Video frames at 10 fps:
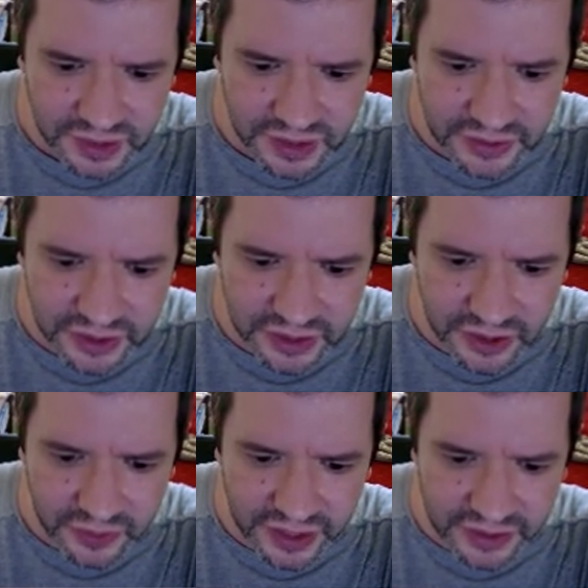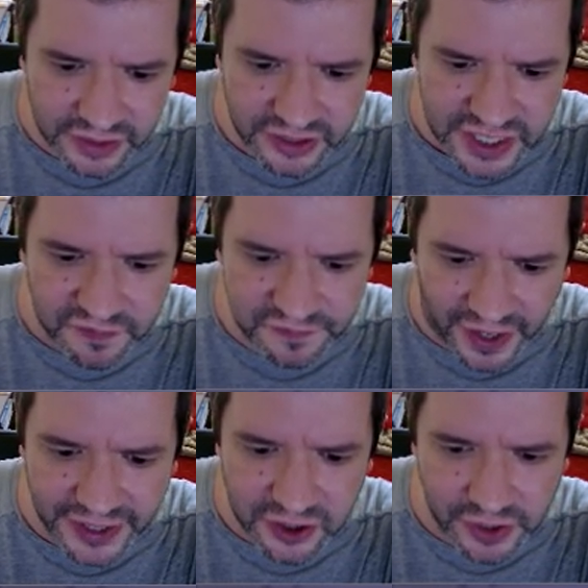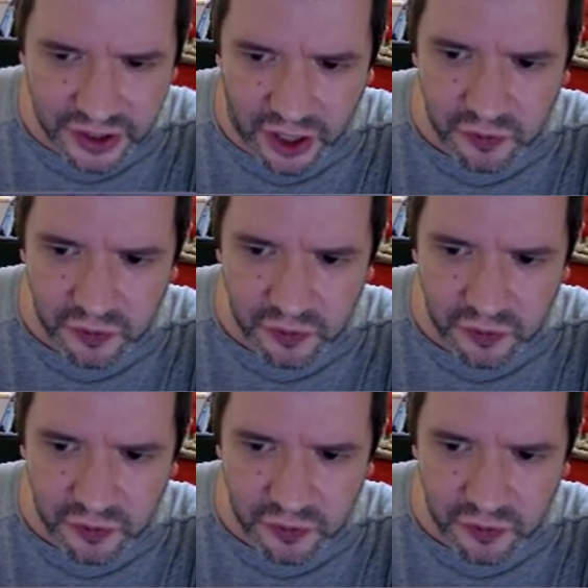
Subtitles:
there's a fight going on.